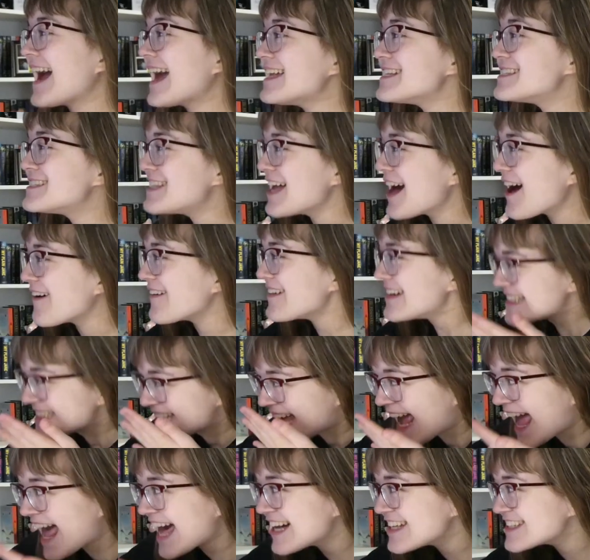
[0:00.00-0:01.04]
So
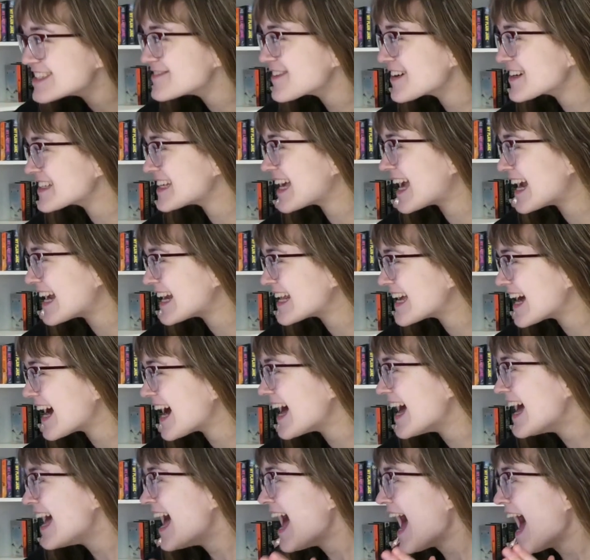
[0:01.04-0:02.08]
Tales of
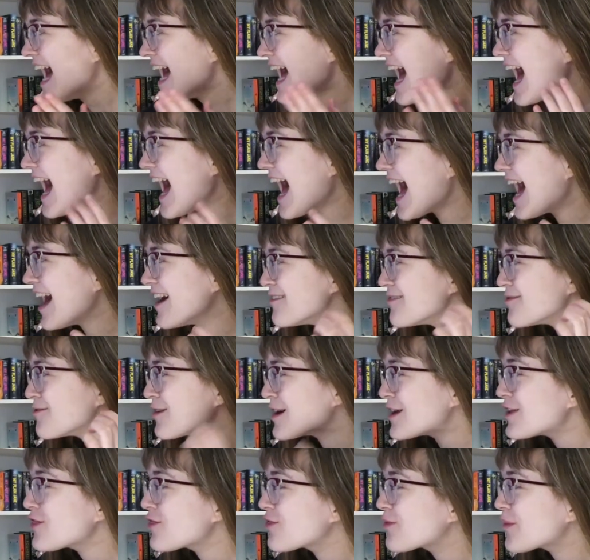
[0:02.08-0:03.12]
Arcadia
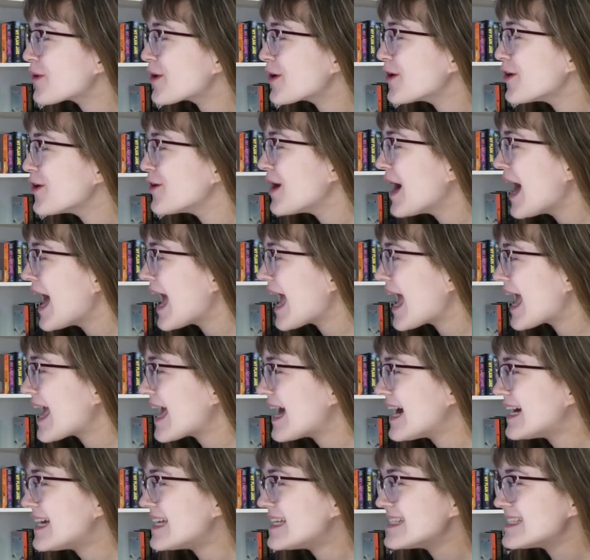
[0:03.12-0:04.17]
went through
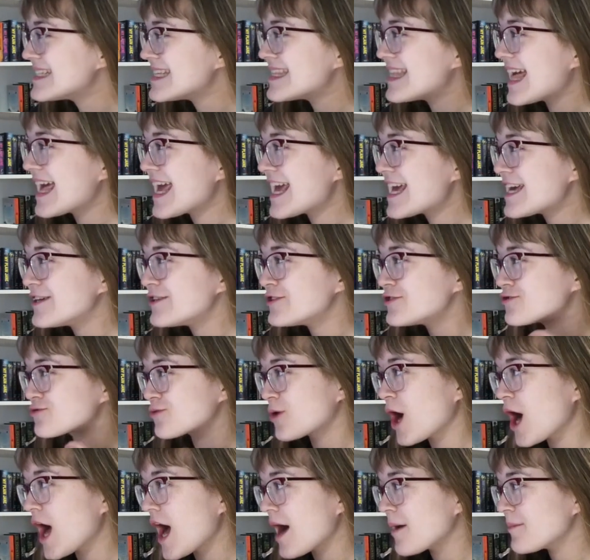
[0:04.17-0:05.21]
and they
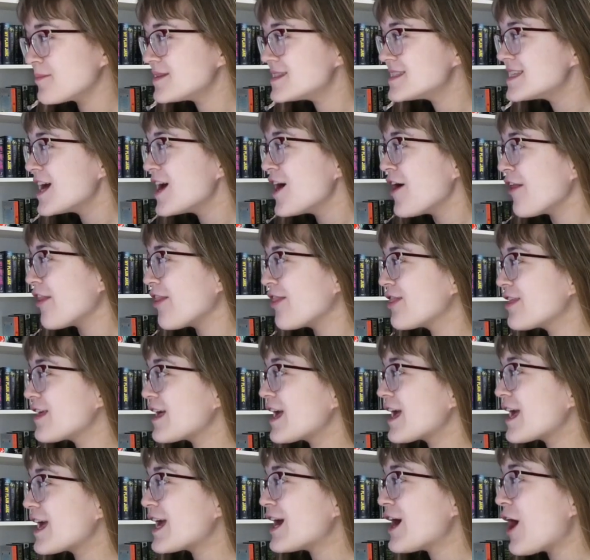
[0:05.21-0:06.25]
dropped
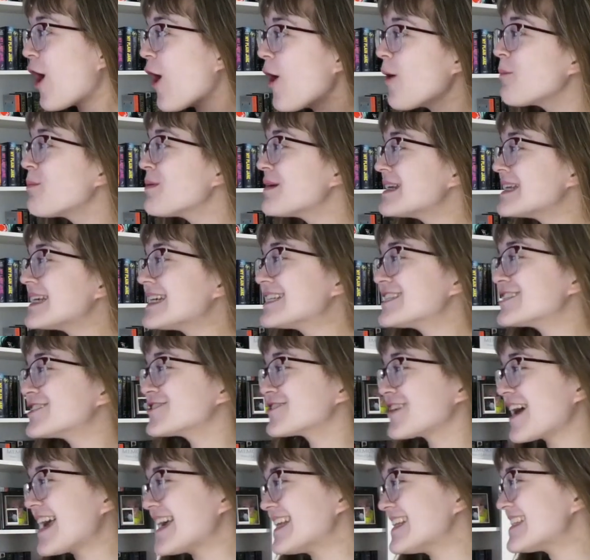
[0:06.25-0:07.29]
the opening
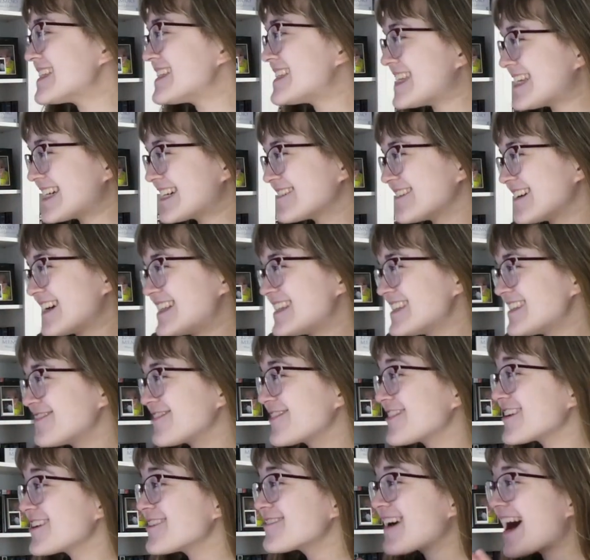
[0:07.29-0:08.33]
train sequence
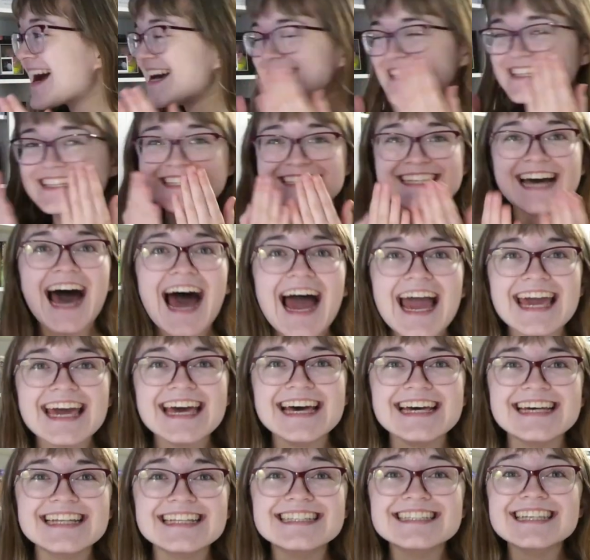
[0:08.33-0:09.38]
for Rise of the
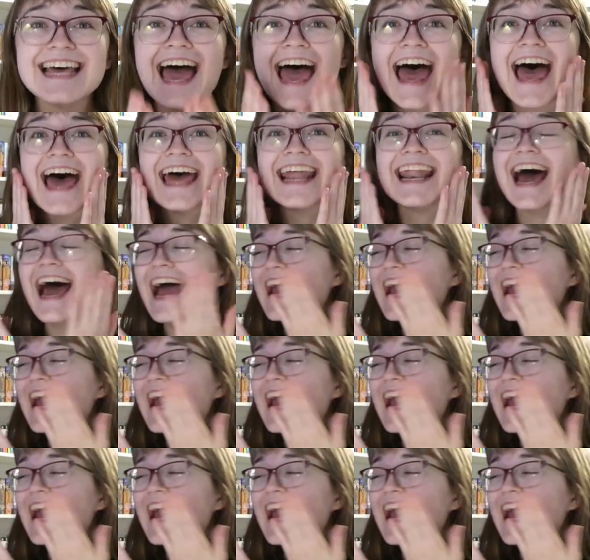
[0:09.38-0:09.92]
Titans, and